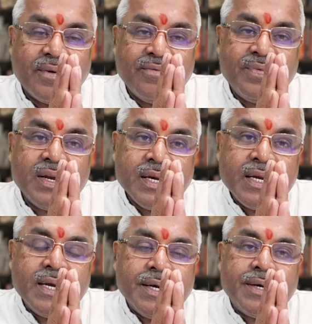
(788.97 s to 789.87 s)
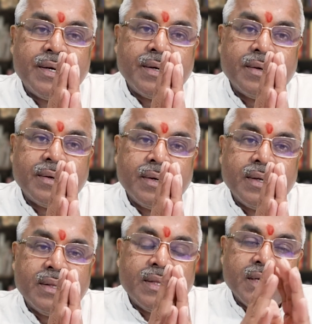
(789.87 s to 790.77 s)
we need
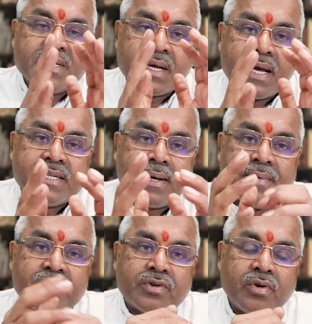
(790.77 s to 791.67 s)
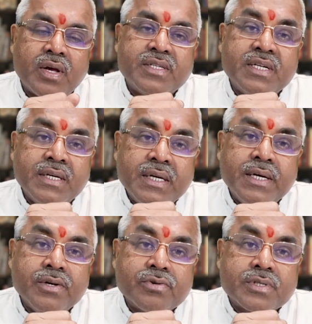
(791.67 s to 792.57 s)
the science of astrology, need
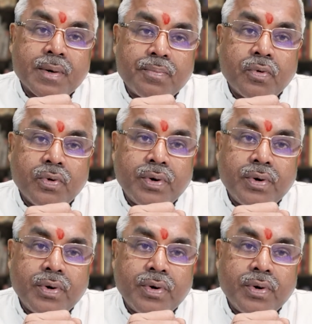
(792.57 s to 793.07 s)
your support.